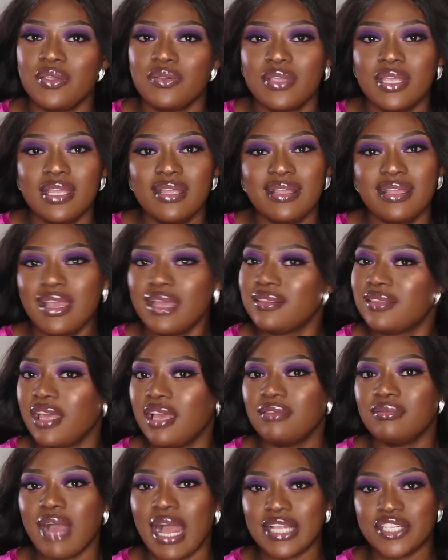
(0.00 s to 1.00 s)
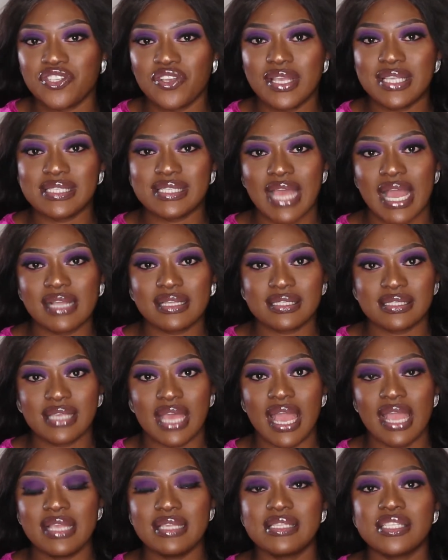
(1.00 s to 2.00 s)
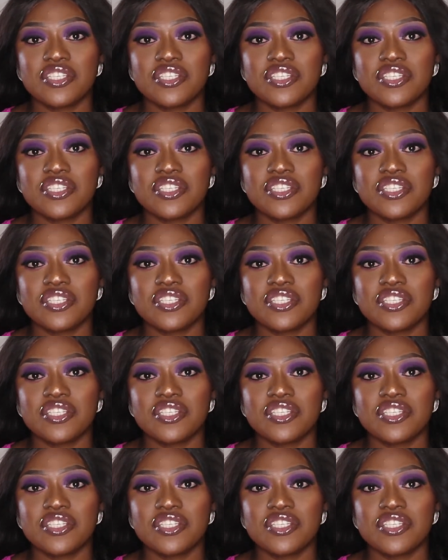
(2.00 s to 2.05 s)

You can get them at your exact size.